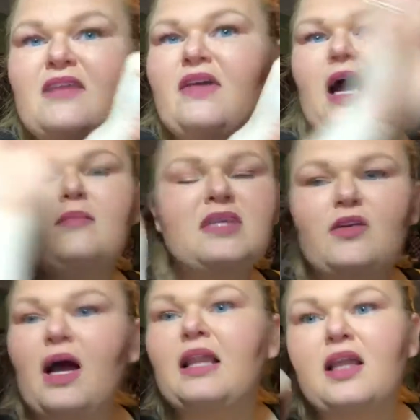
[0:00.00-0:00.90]
Zevia? I'm
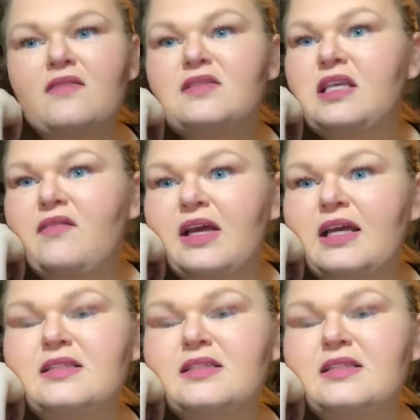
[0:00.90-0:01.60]
telling you, I love Zevia.